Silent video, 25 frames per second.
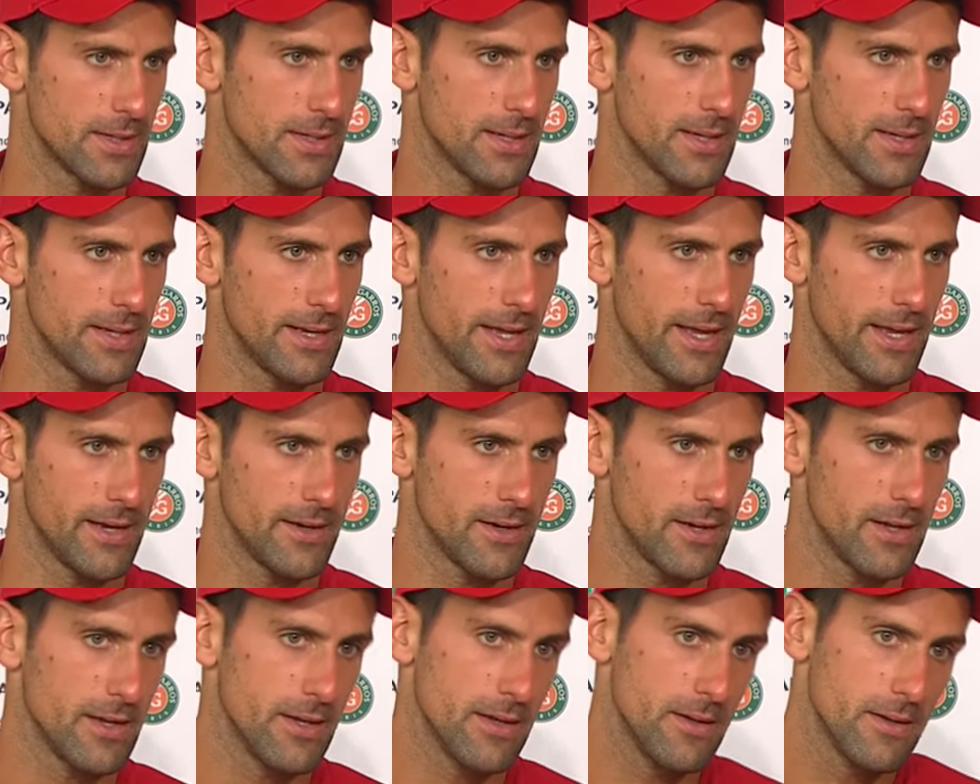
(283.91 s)
And
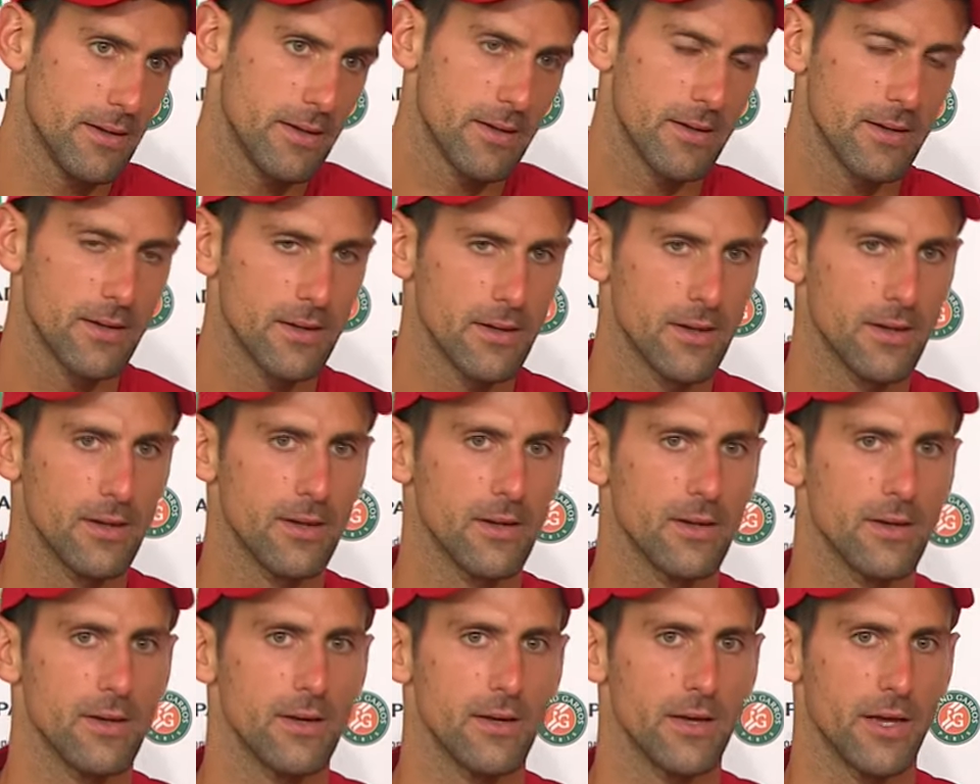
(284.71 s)
Andy
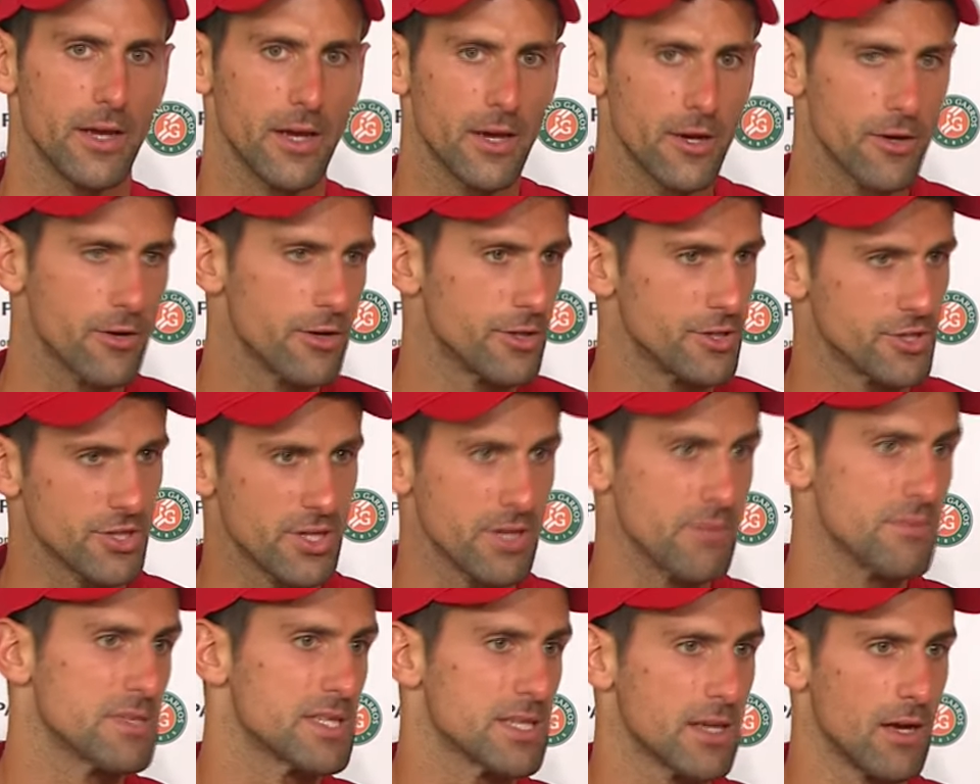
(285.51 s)
encouraged
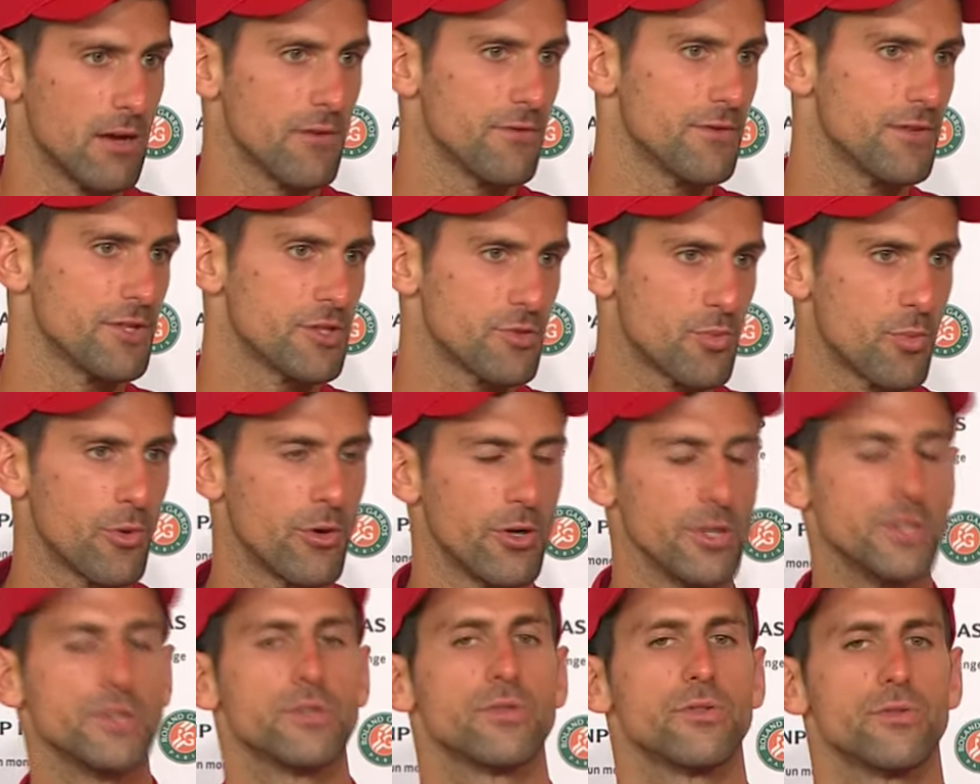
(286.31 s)
himself each
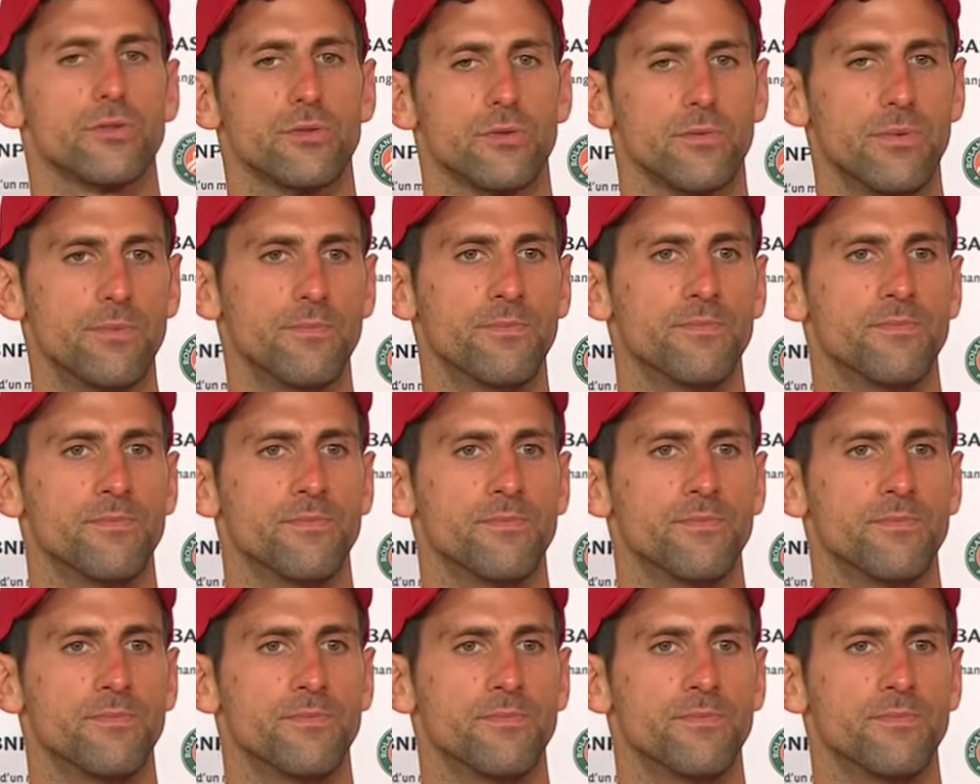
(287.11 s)
point to